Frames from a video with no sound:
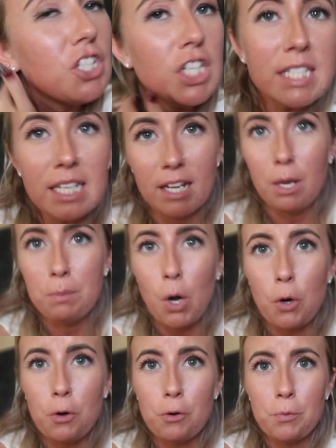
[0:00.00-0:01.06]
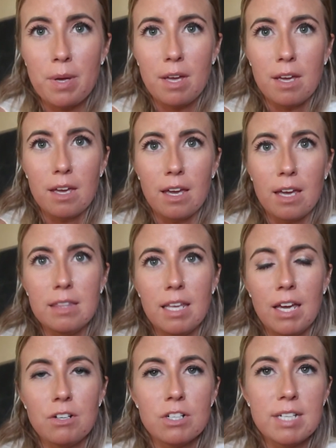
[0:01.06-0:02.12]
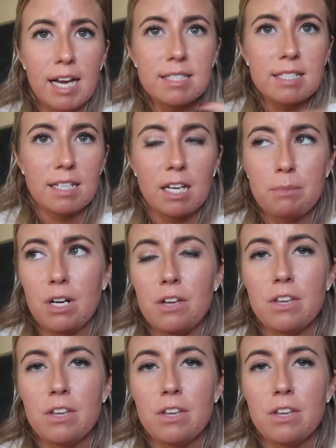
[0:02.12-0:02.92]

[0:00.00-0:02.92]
she's going to come home and then her dad's going to come here.